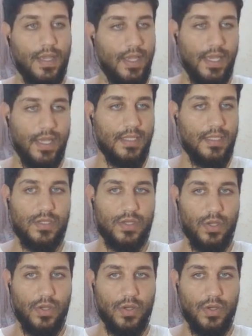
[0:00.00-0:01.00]
And
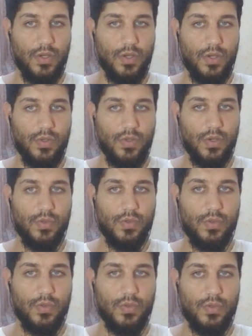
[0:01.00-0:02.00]
so
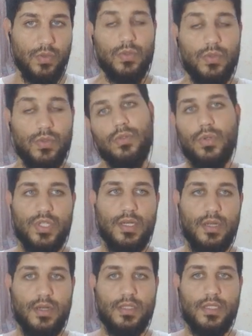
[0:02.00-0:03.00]
search
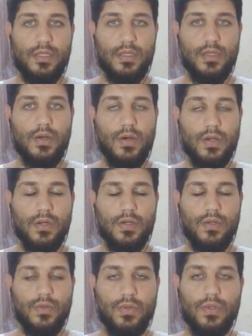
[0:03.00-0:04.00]
not or
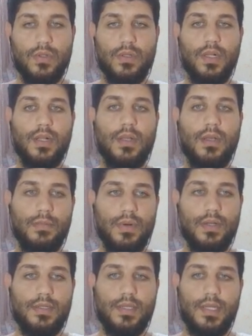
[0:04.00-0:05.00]
Google bot
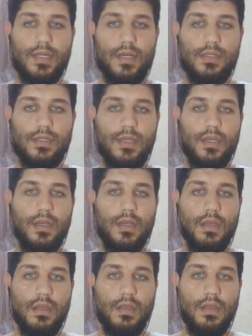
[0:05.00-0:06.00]
cannot
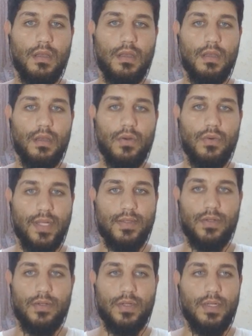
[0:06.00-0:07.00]
render
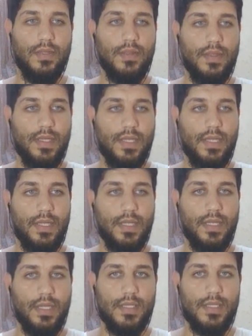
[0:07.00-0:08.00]
the
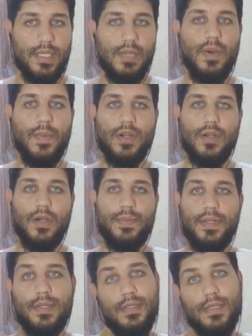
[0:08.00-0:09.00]
schema markup
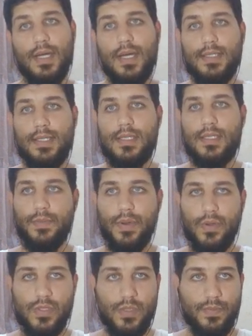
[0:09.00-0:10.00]
as it's supposed
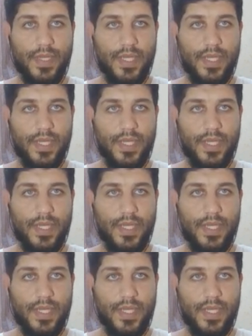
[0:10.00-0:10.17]
to be.